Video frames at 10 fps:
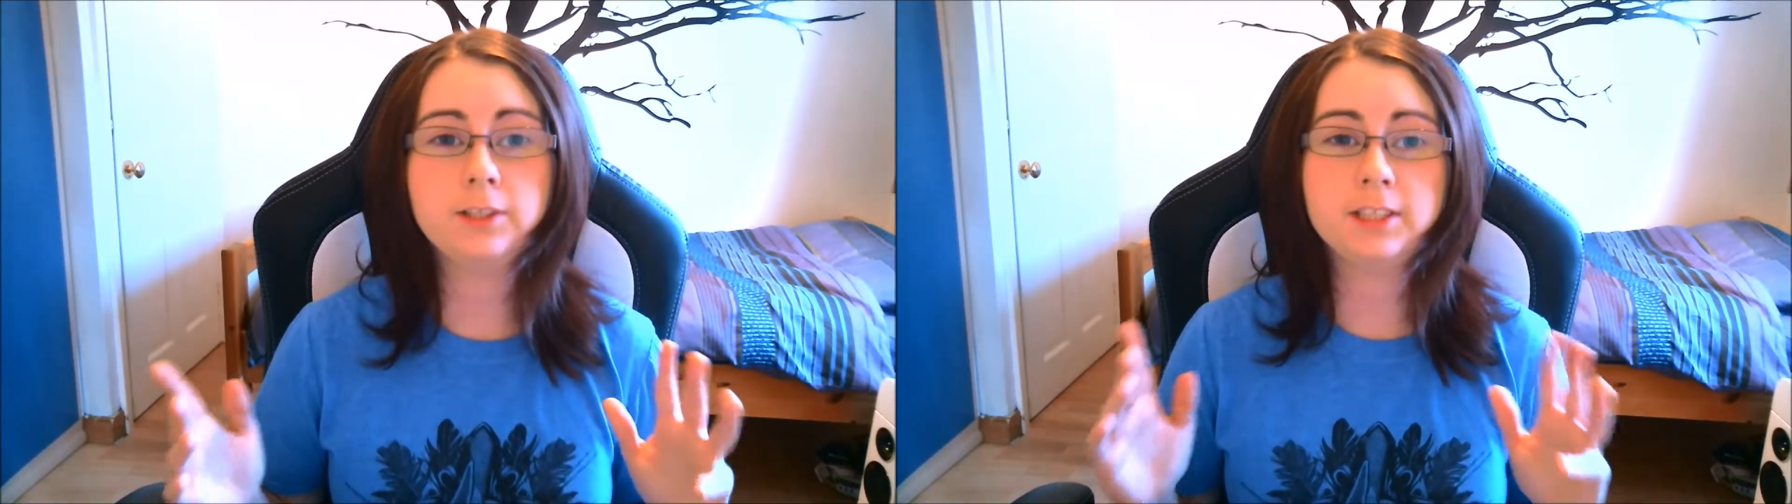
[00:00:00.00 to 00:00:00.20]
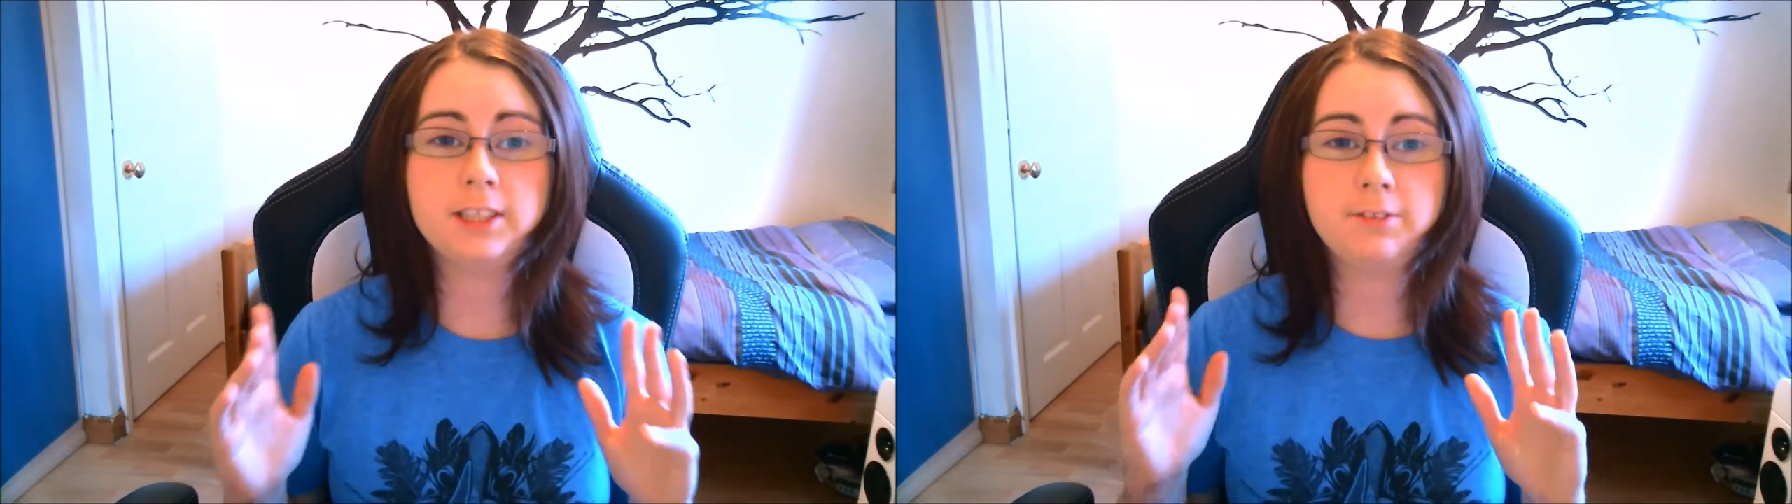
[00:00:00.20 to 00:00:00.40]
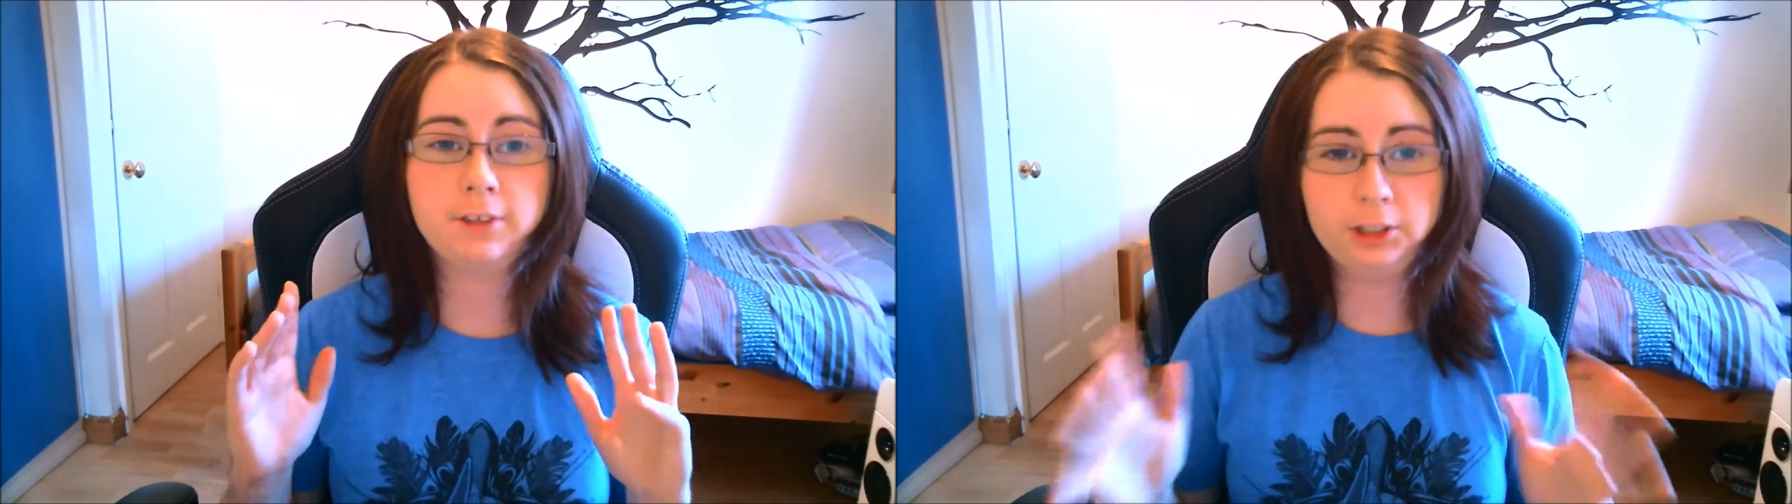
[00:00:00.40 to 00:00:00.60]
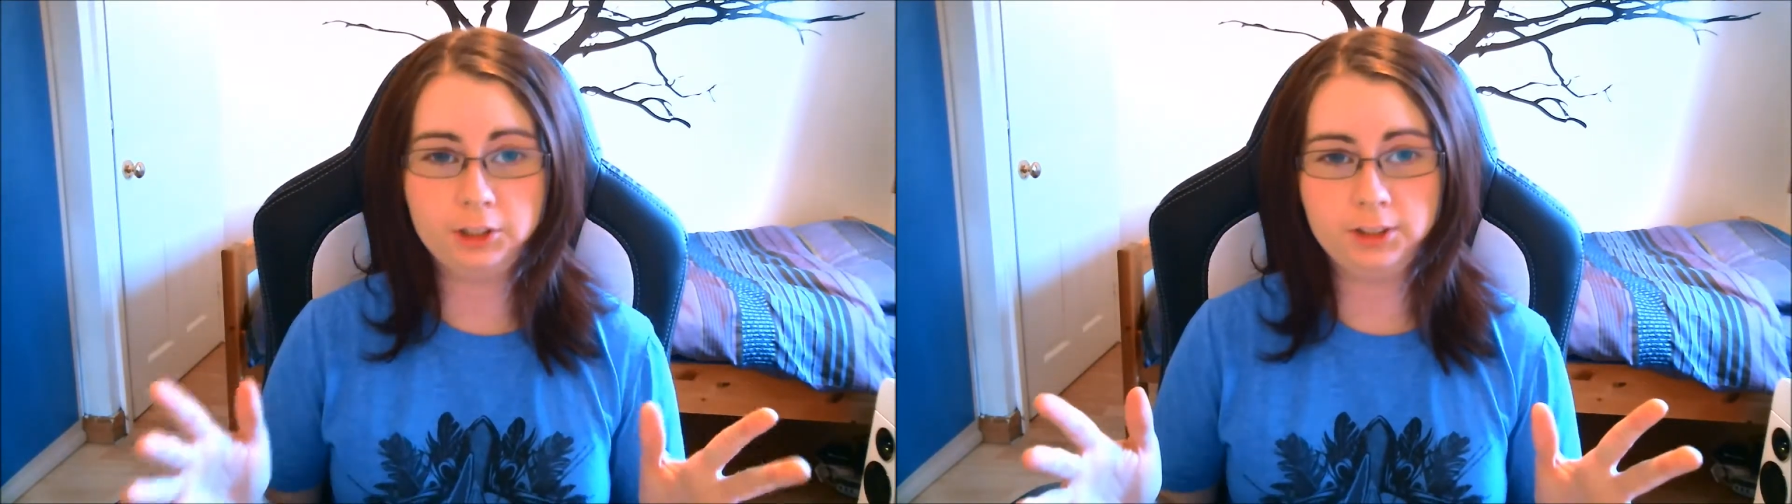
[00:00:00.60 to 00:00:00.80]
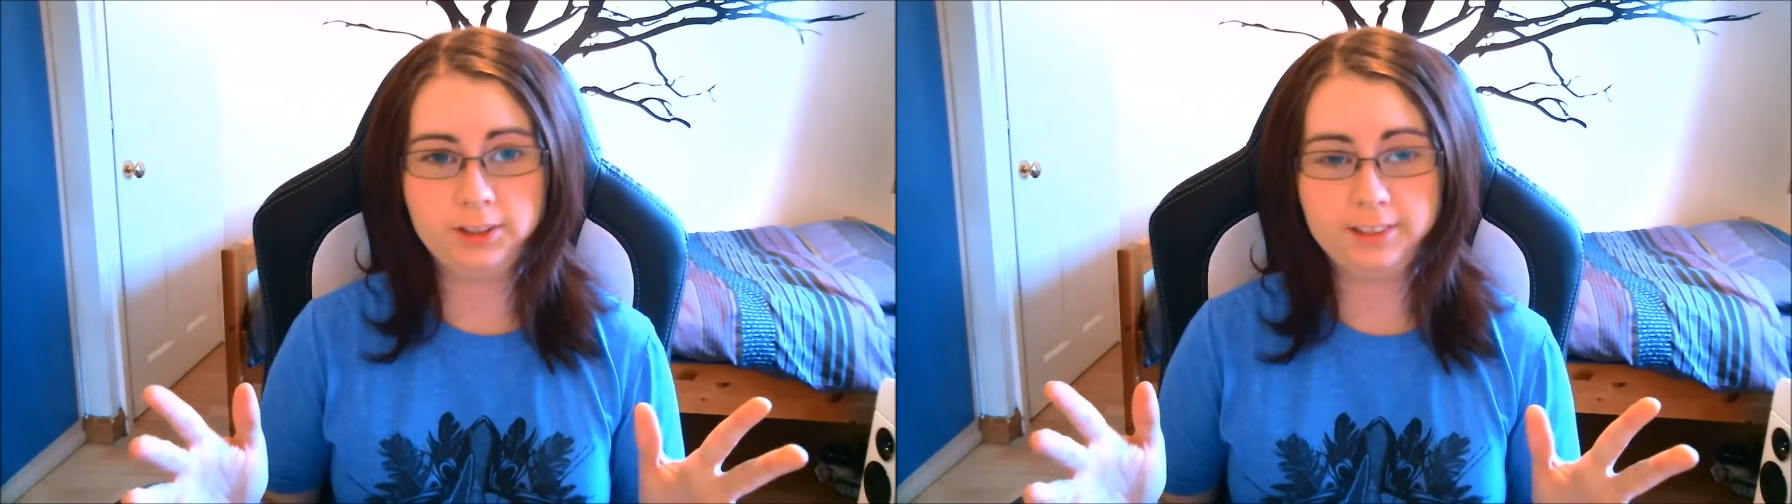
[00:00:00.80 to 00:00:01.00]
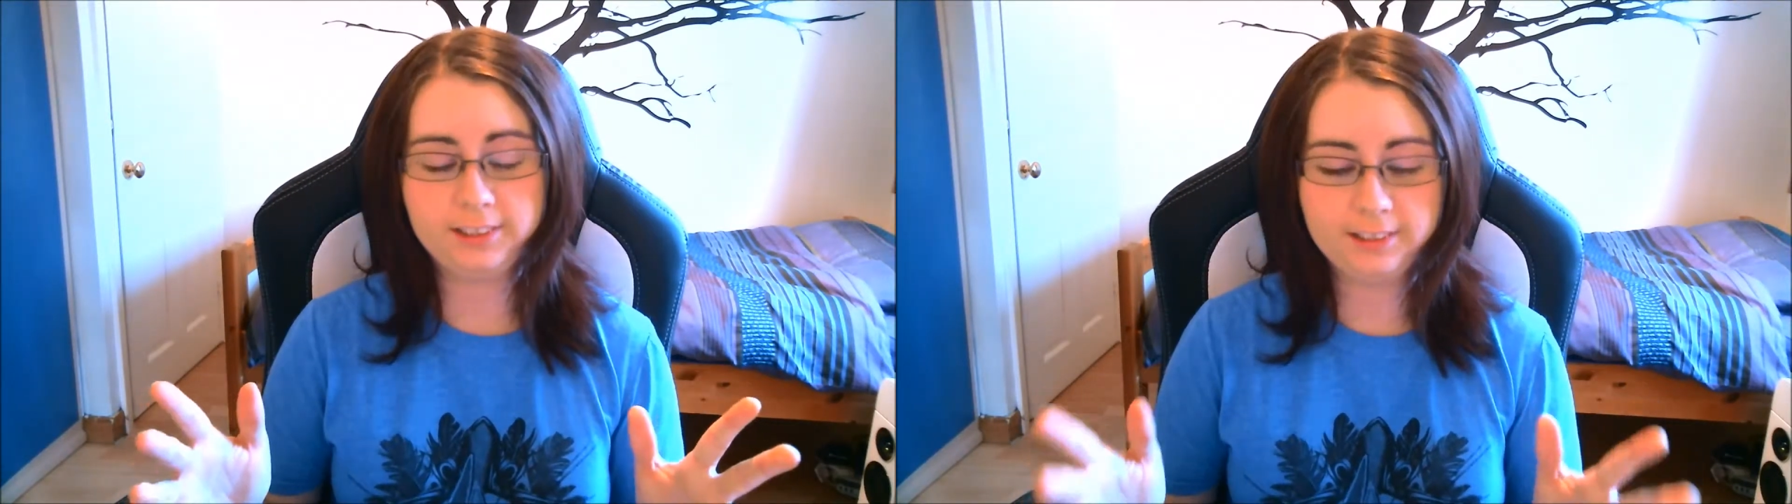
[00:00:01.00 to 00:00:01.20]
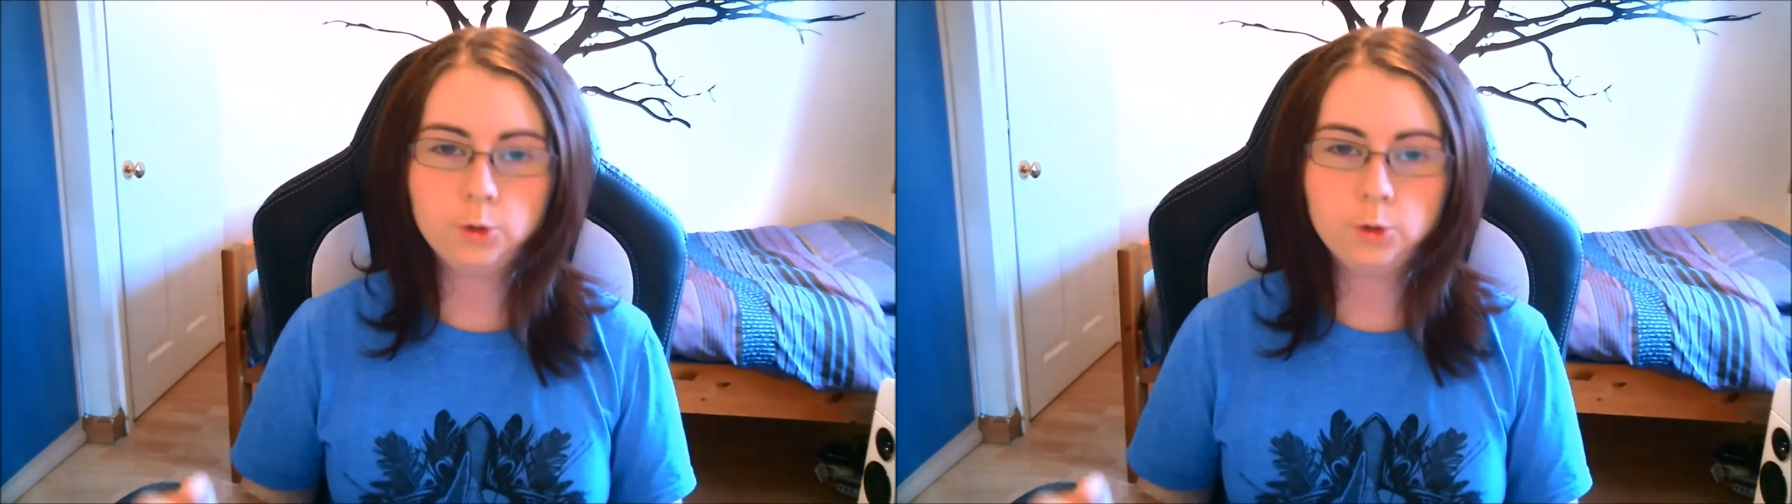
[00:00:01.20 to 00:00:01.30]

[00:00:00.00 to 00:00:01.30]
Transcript: the definitions.